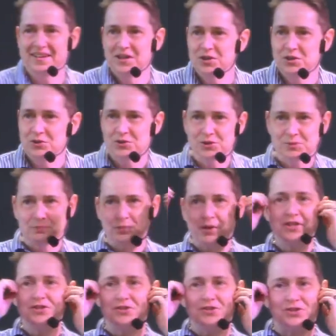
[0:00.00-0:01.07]
You just
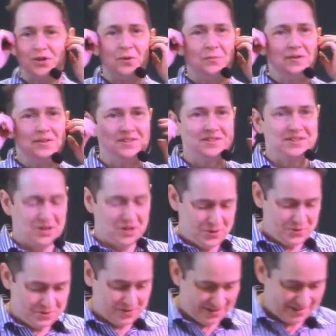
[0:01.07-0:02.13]
preach the sermon, so
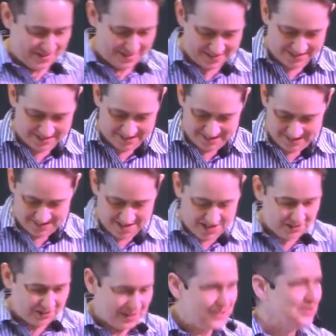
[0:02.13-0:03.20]

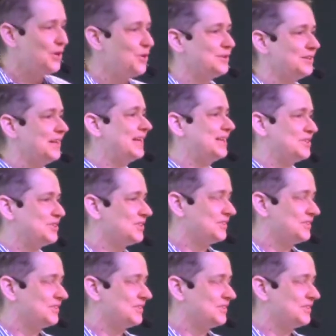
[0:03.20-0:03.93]
let's go to lunch.